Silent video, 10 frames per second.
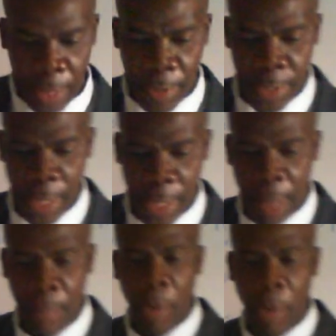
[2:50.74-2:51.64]
us
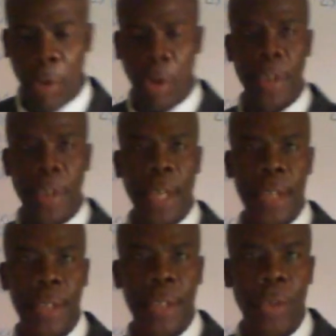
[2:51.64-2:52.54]
more
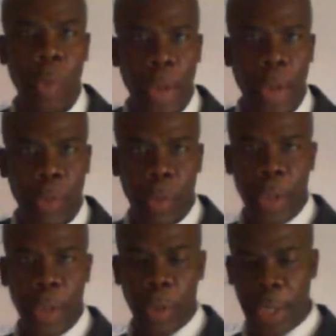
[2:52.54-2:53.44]
context to what we
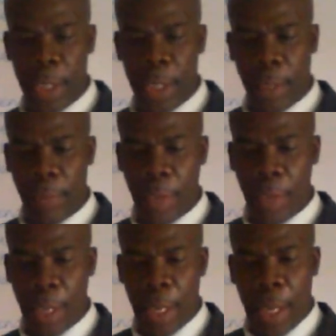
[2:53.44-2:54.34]
want to achieve,
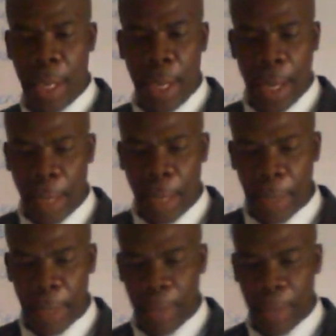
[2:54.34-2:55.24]
and I
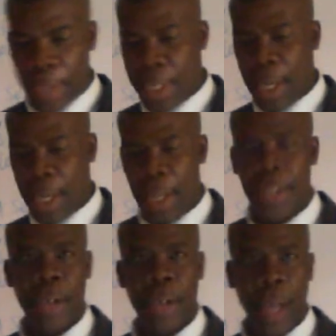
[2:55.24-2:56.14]
believe that it's
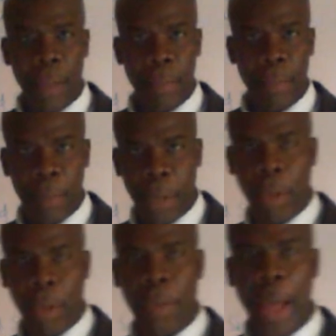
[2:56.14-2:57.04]
going to be
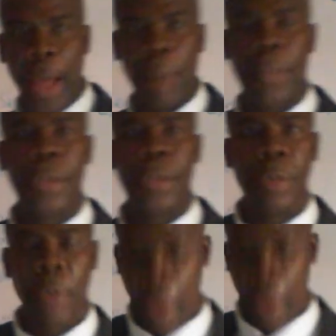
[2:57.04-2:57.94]
of help to
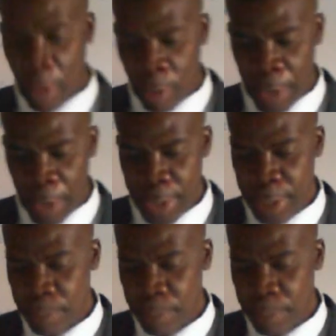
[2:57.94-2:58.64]
all of us.